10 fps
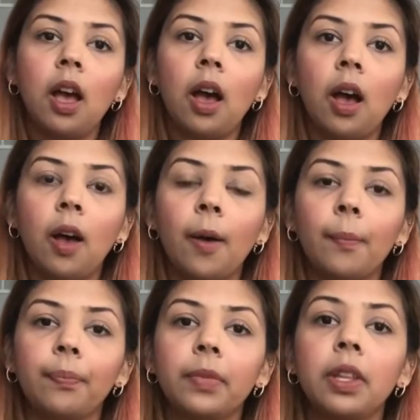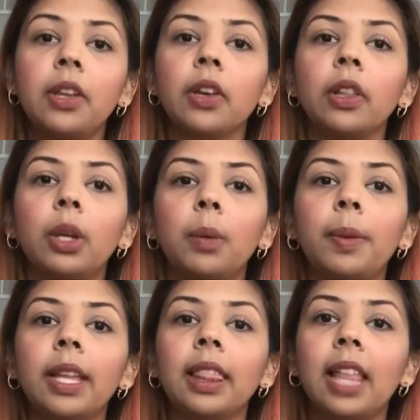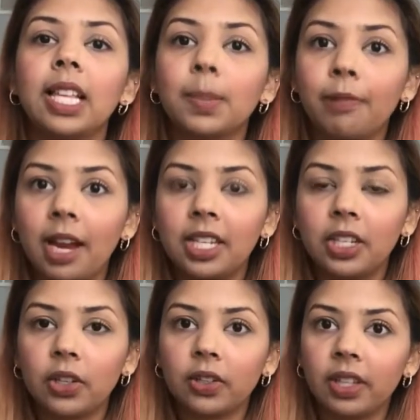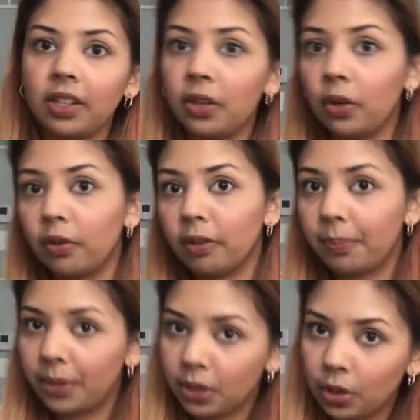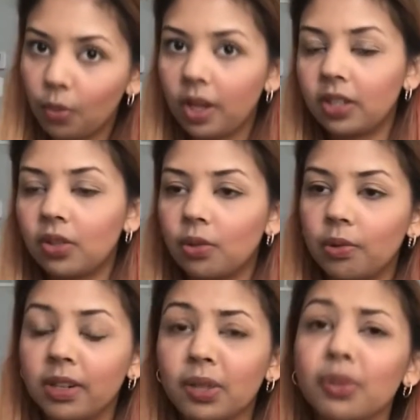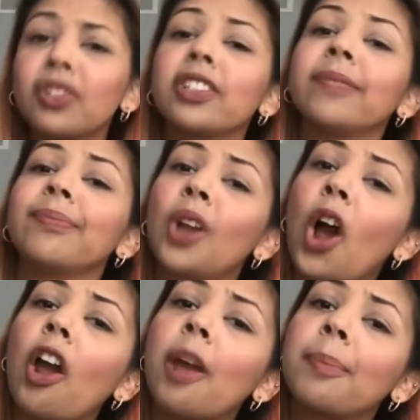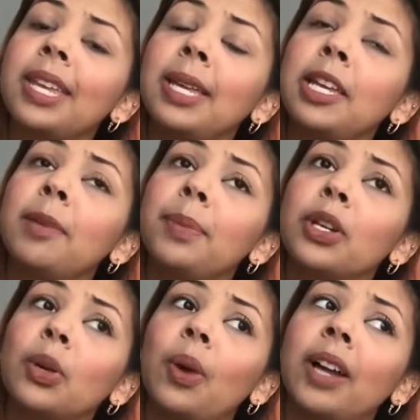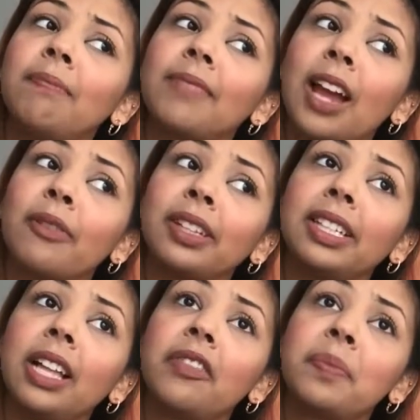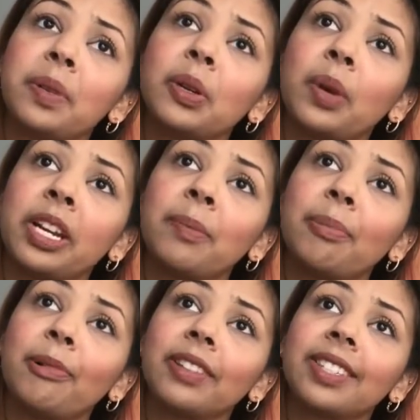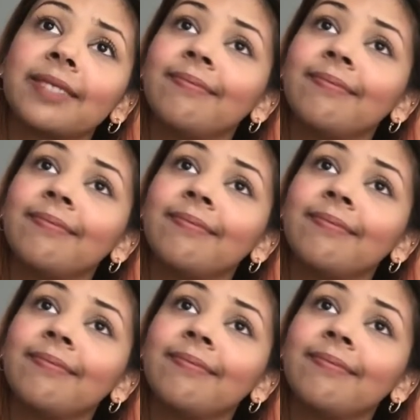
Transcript: They're a little bit less pricier than the Pier 1 stores, which are RIP Pier 1. I really loved Pier 1 Imports.